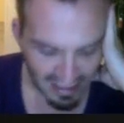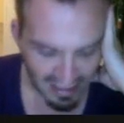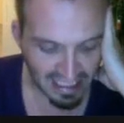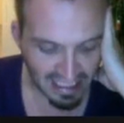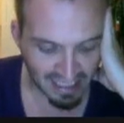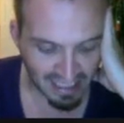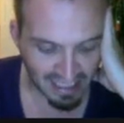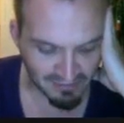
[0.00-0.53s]

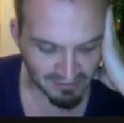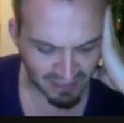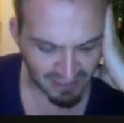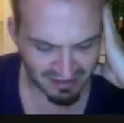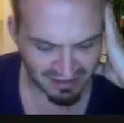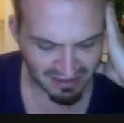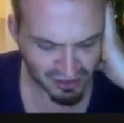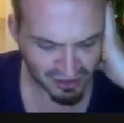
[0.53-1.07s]
And
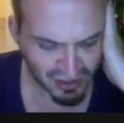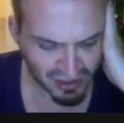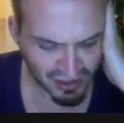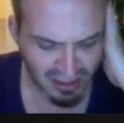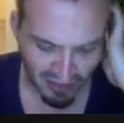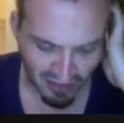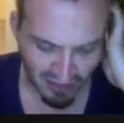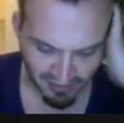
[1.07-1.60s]
finally, the
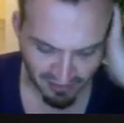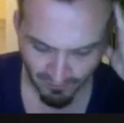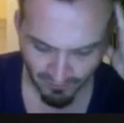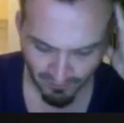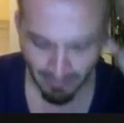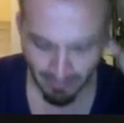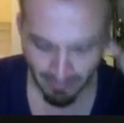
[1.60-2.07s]
tricky one,